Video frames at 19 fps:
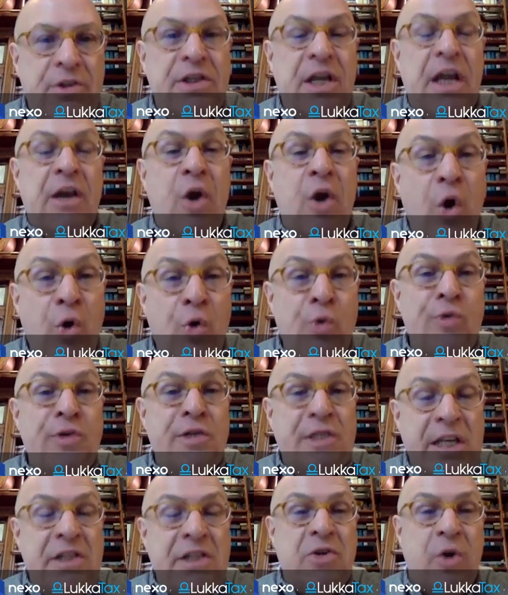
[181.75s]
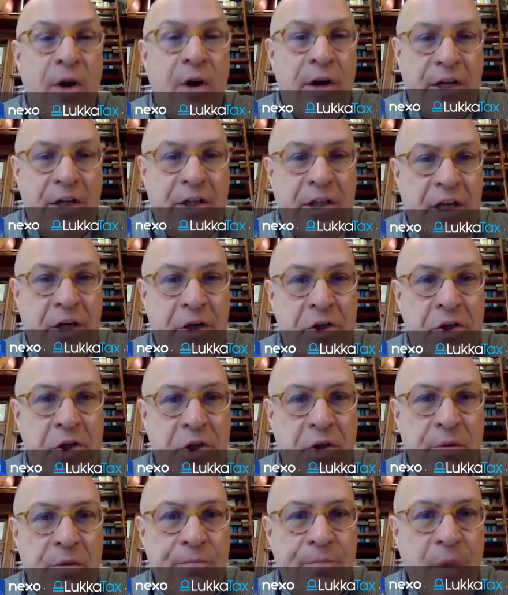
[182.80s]
and owns this
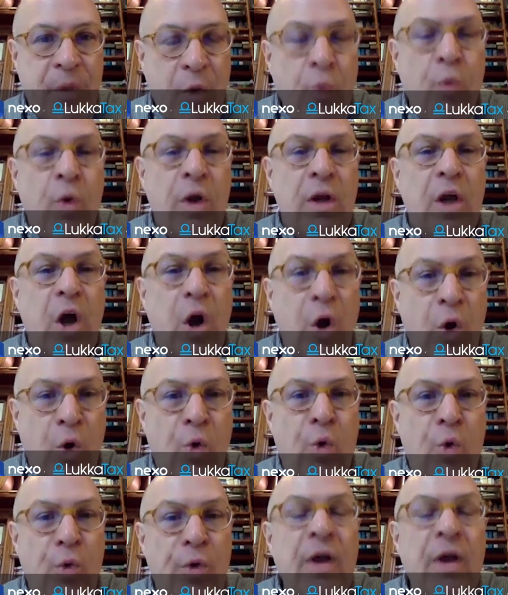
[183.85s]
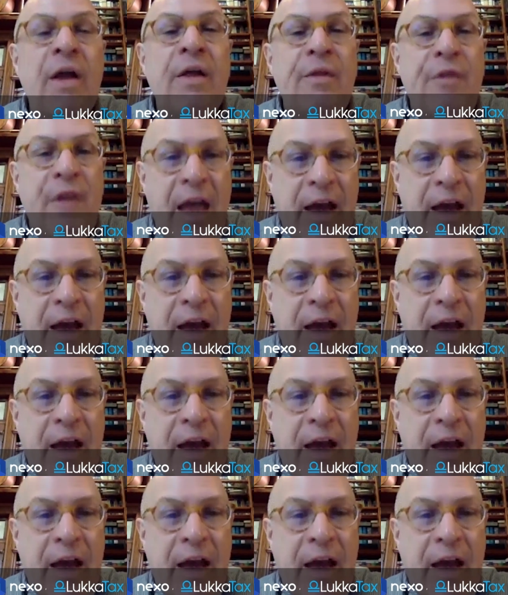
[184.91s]
architecture will own the